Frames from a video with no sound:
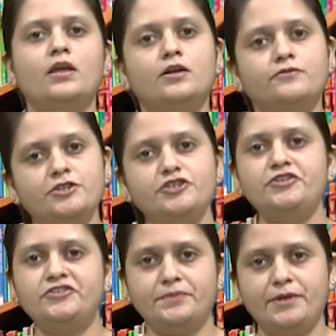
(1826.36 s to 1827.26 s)
We should
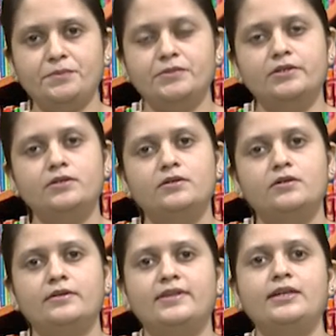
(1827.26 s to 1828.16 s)
remember
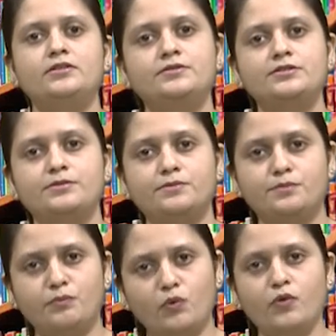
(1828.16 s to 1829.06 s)
that
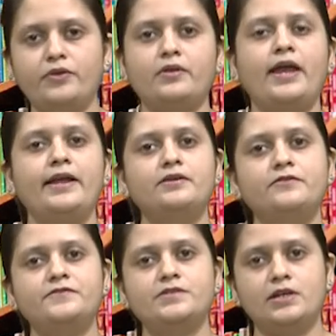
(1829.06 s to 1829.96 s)
both kind of
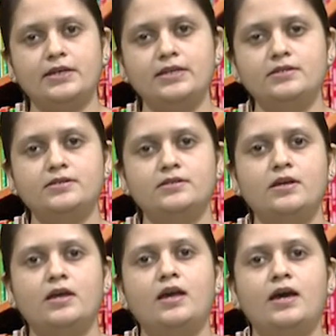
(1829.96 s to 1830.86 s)
studies
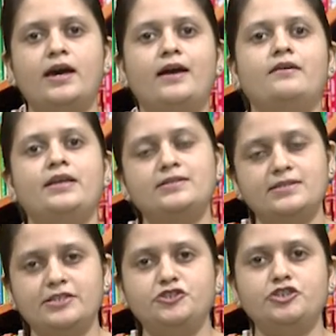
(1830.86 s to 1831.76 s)
are
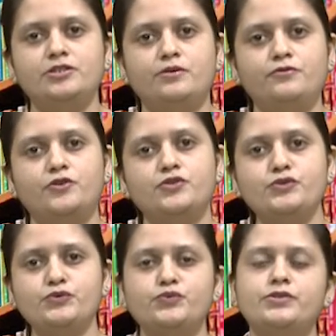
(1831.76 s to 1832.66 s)
essential for the
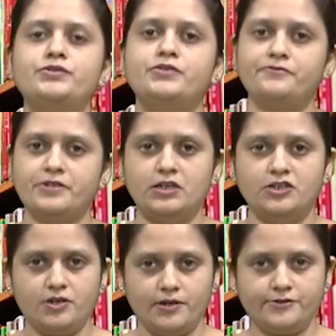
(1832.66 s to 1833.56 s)
students of
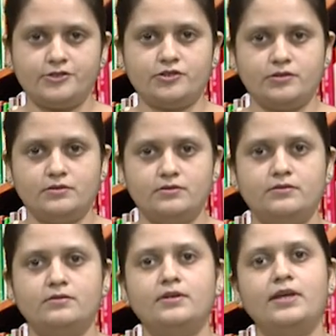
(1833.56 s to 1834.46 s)
English literature.
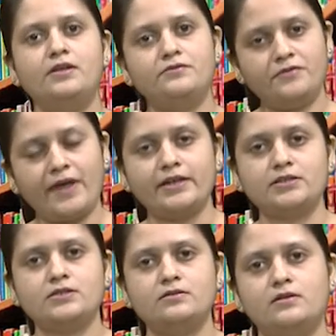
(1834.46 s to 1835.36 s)
In fact,
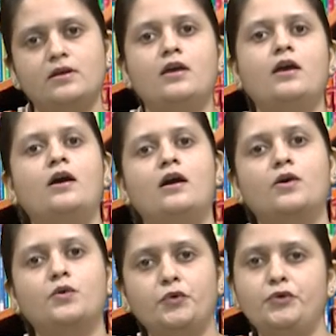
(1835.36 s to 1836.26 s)
a
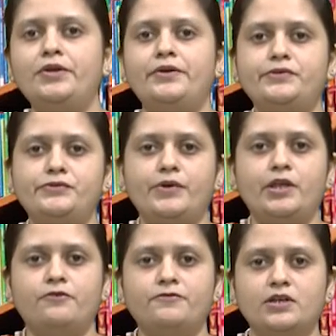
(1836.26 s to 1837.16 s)
good history
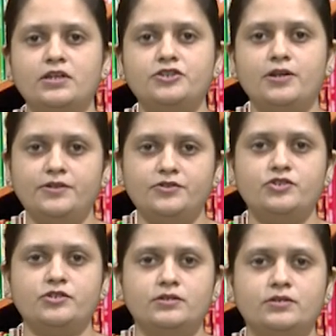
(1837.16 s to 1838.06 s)
of English
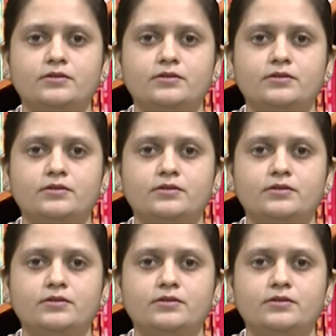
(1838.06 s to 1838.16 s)
literature